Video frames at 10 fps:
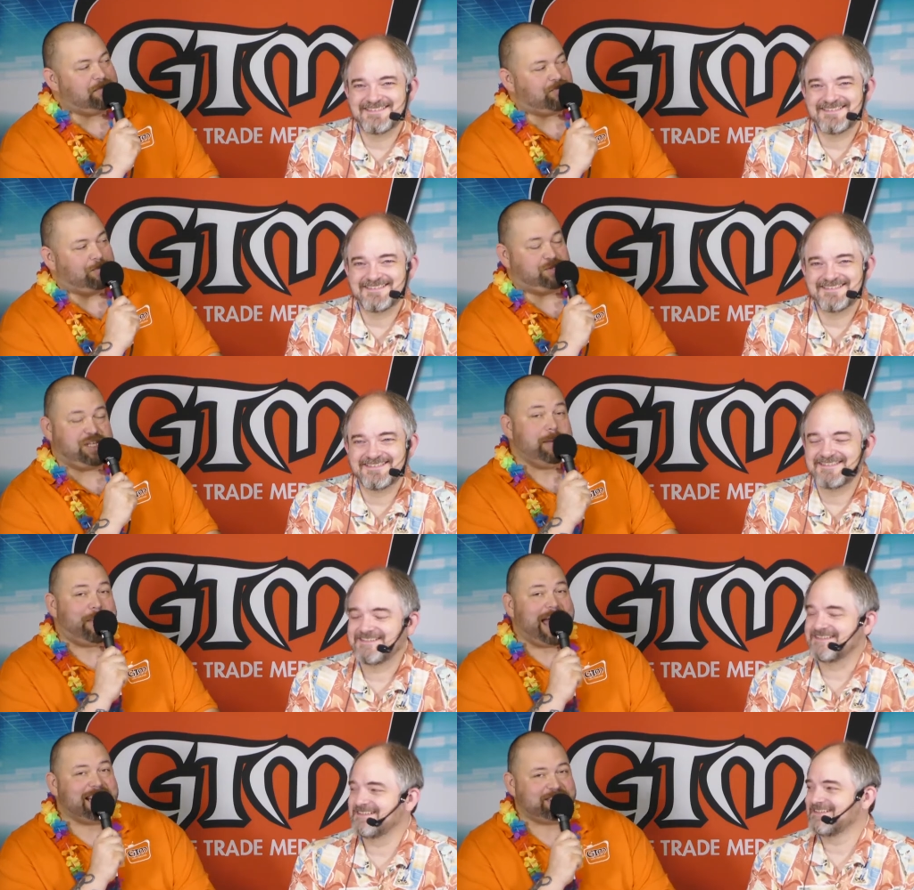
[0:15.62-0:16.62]
Speaker 1: from
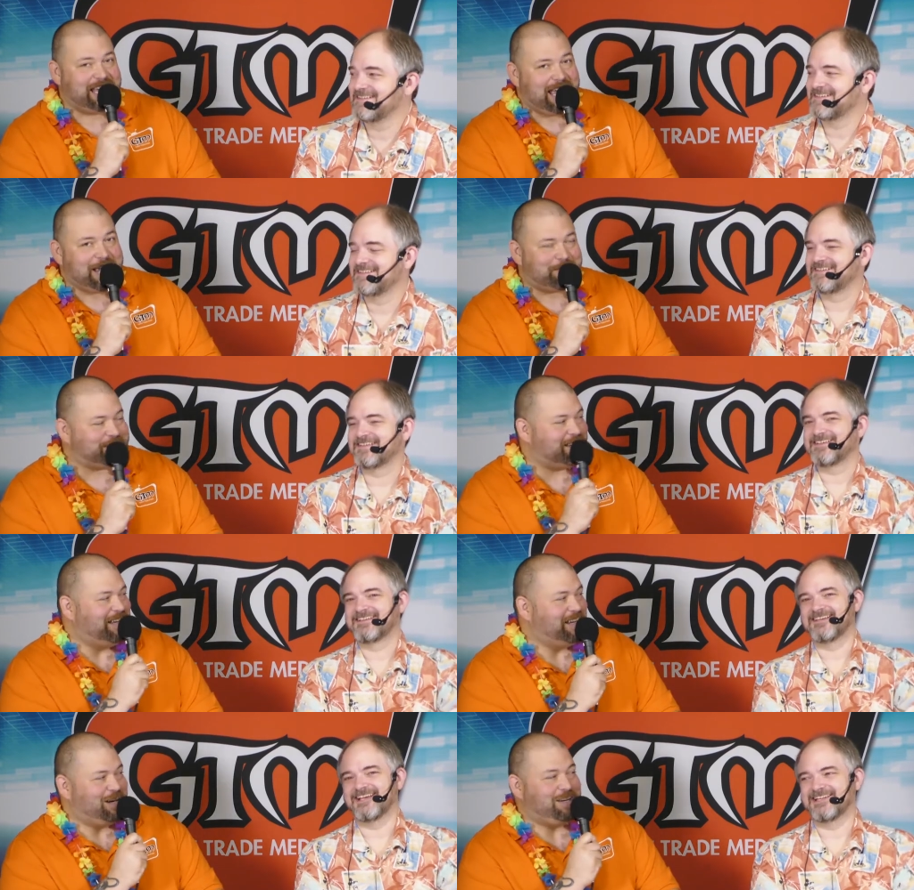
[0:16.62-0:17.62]
Cheapass Games
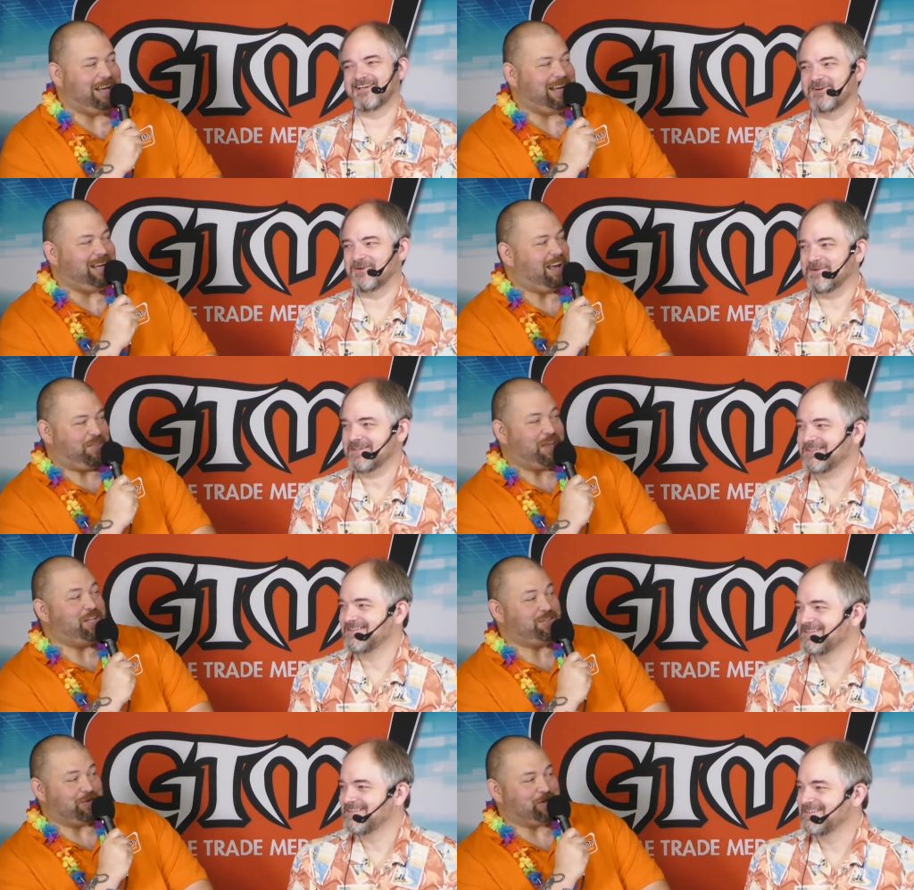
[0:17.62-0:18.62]
here Hello. today. Thank
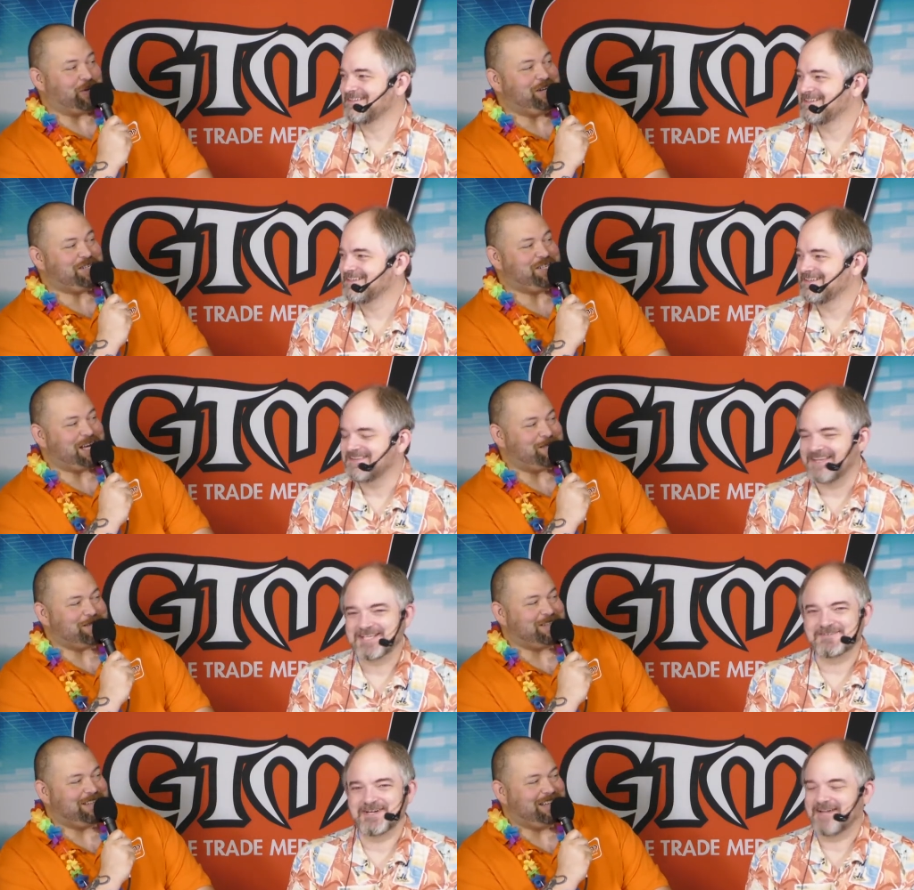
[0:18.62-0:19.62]
you for joining us, James. Thanks
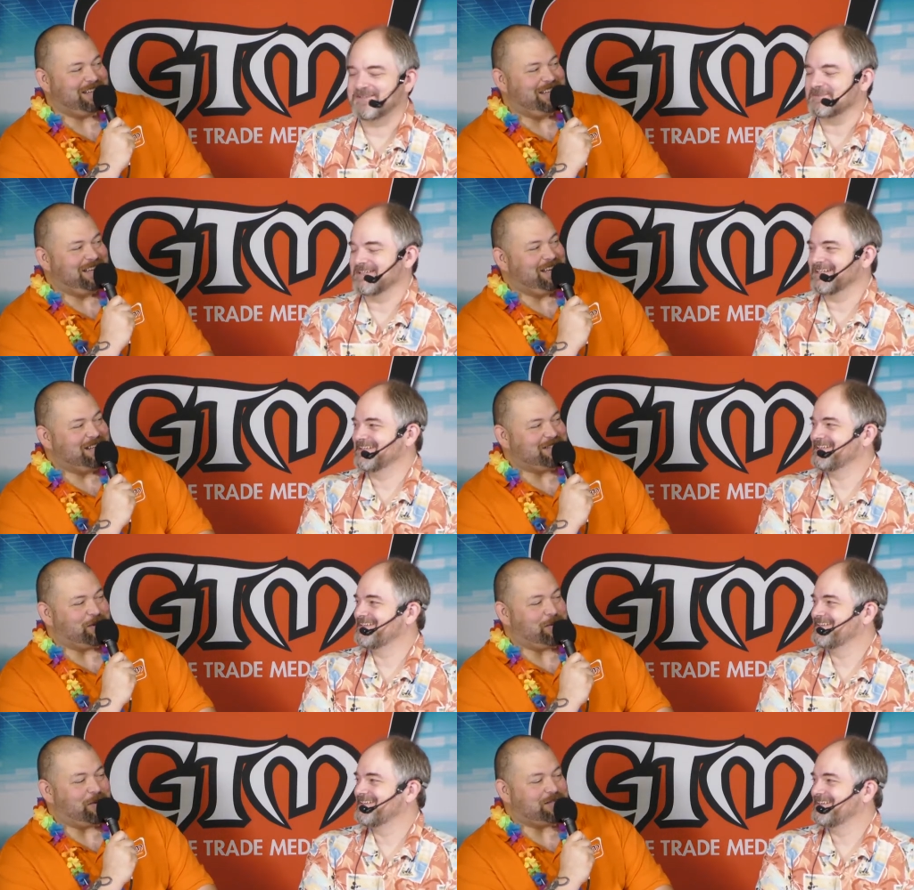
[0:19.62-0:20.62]
for having me. So
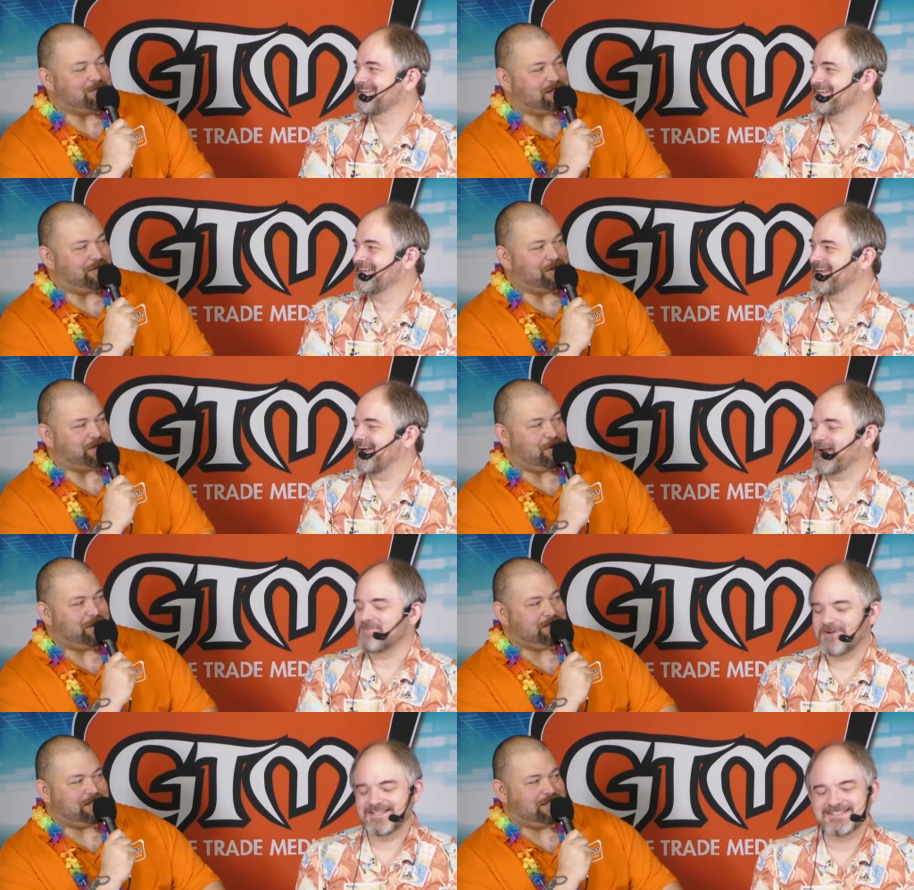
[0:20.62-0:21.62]
you brought some stuff to show I us?
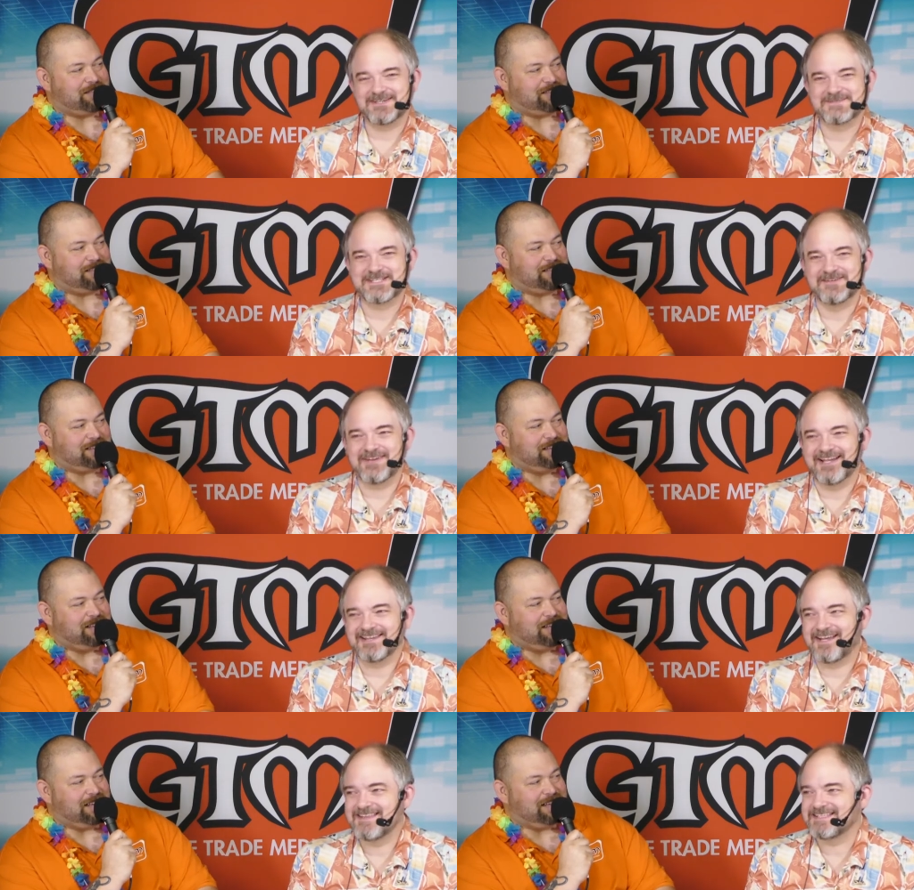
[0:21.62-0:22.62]
brought
Speaker 2: some stuff. A
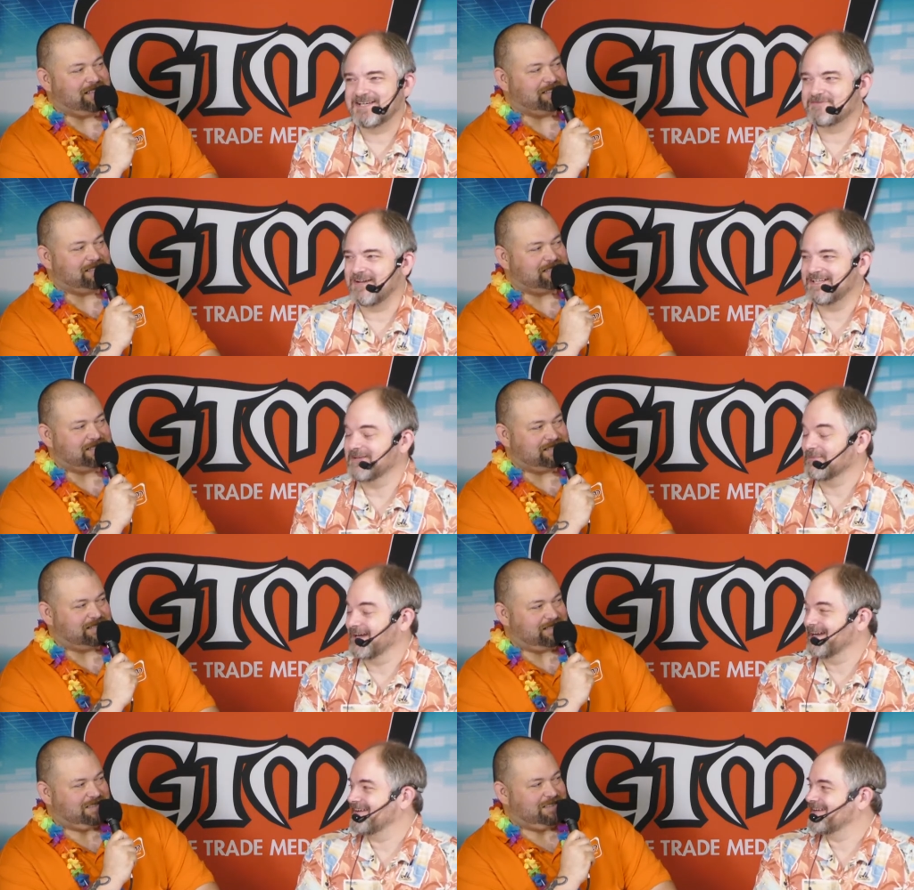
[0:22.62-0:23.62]
lot of the Yeah. stuff I didn't
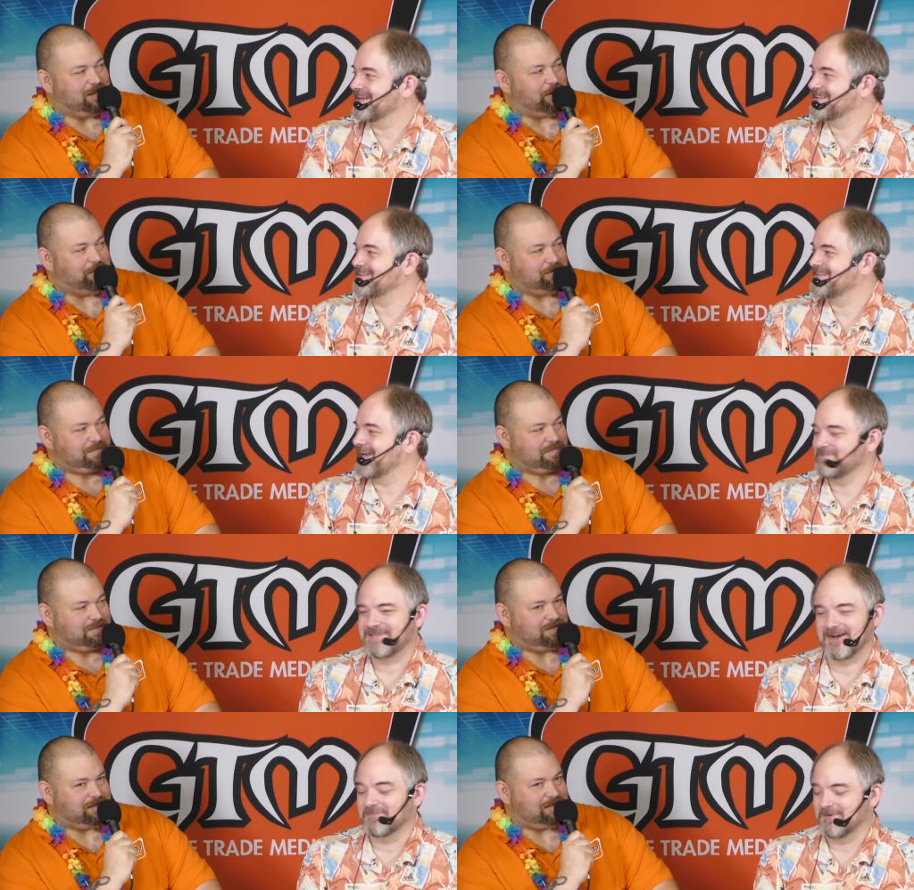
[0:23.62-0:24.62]
bring because I'm
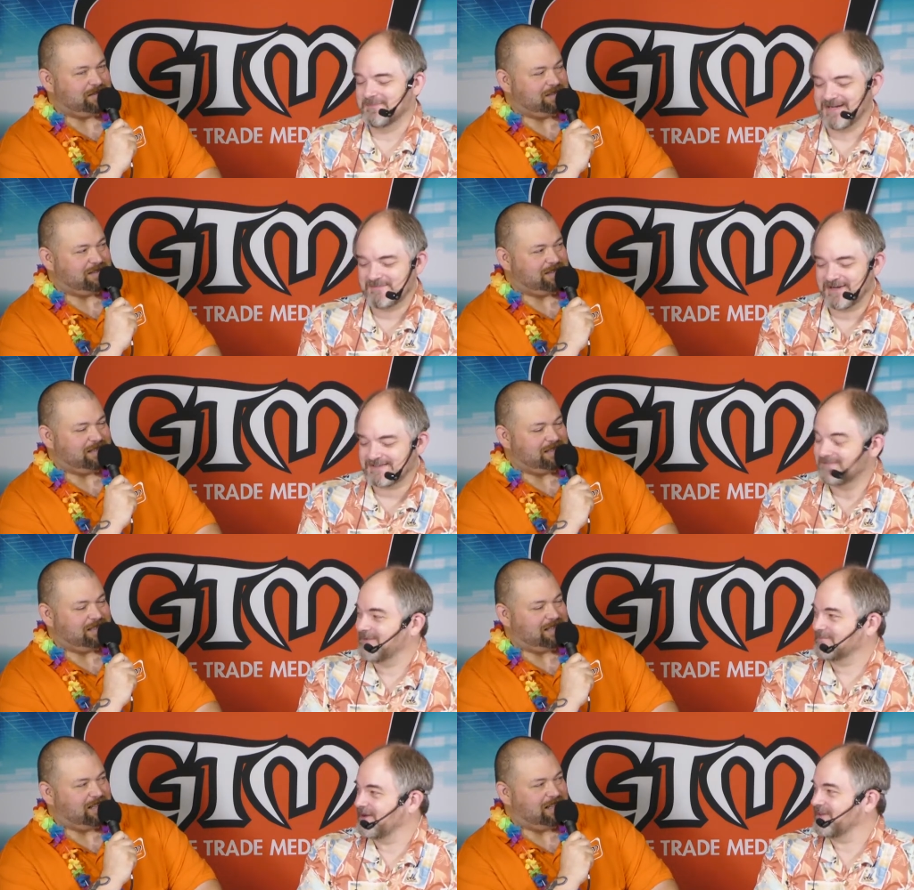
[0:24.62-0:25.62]
terrible. But I brought the I brought the